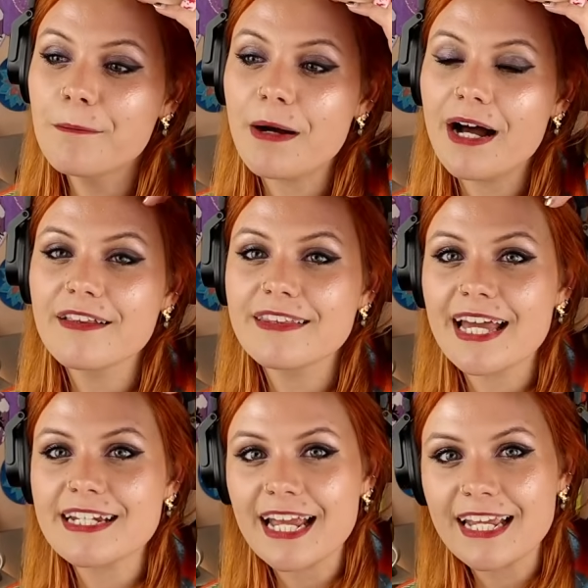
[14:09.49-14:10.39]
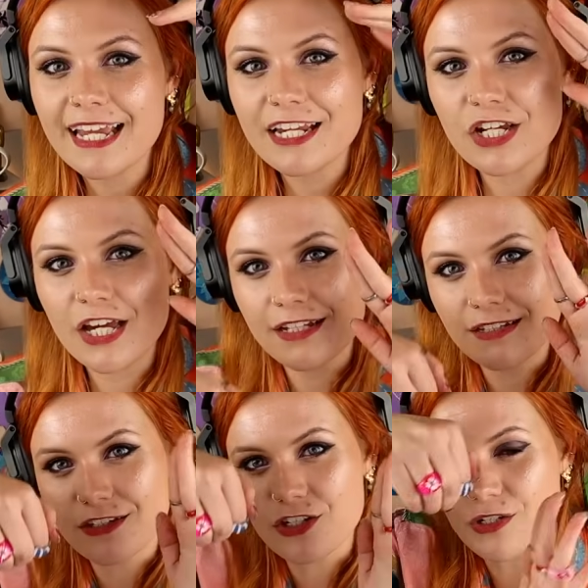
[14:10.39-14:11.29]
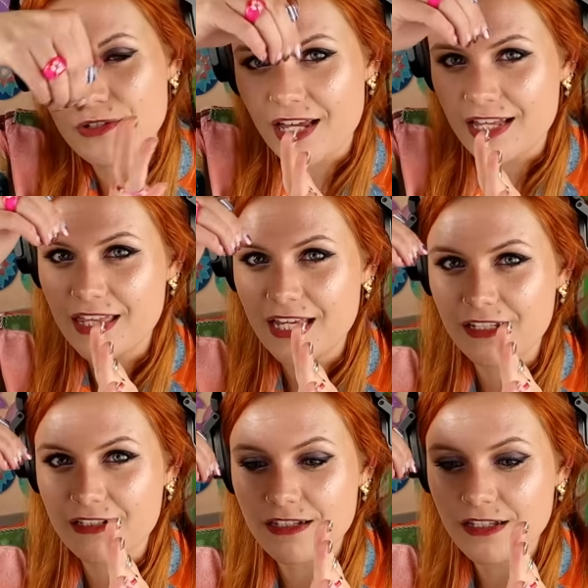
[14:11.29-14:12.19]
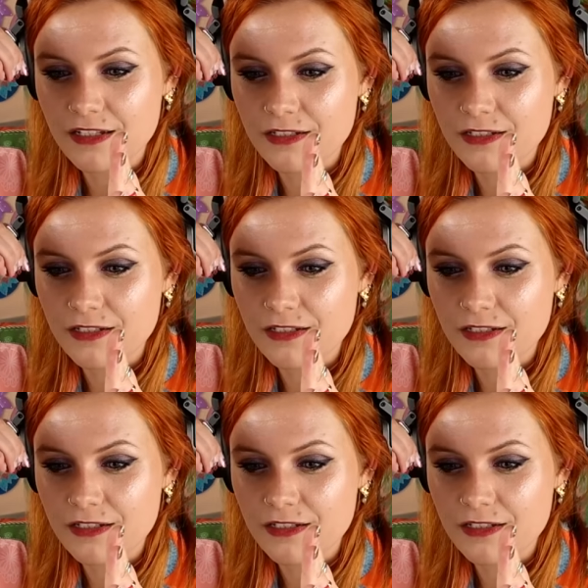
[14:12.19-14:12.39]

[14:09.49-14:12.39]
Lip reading: But they're taking it in turns to do certain things